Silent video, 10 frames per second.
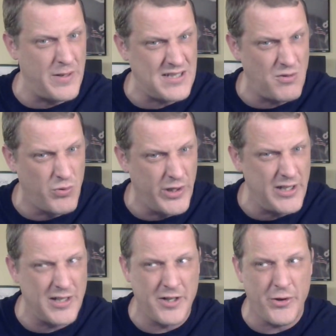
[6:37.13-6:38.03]
but is he
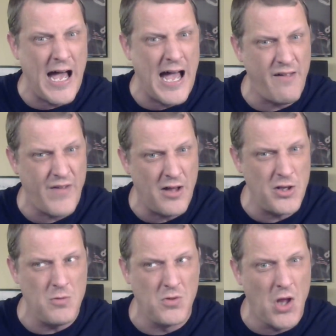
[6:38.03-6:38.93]
really another
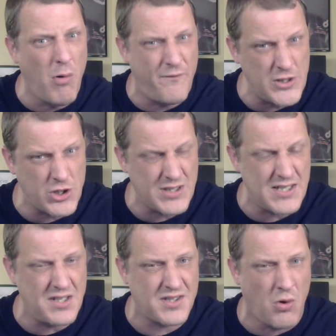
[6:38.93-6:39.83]
high-volume,
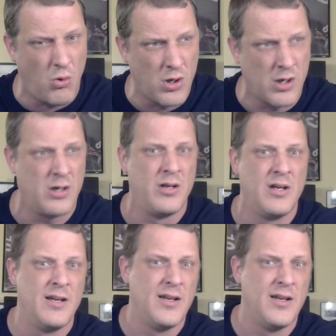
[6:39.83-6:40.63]
low-efficiency scorer?